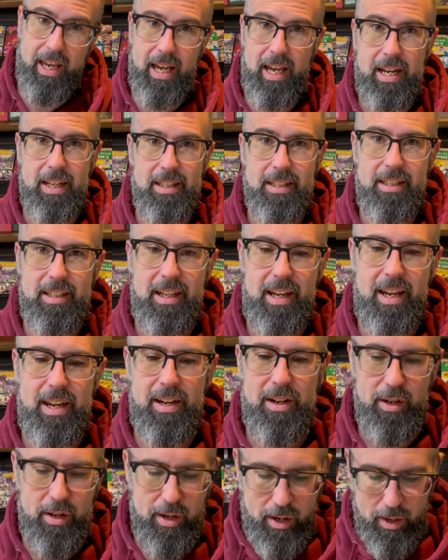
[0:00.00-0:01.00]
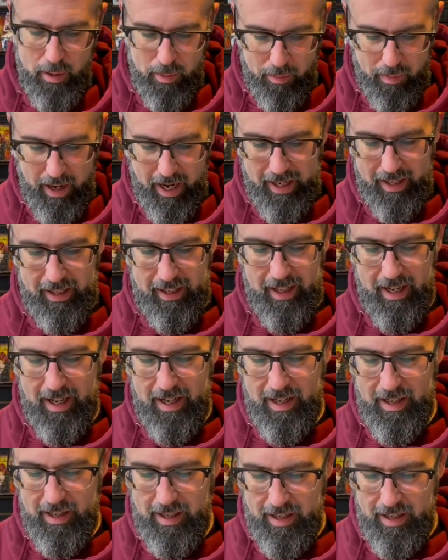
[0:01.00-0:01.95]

can't see it, but uh,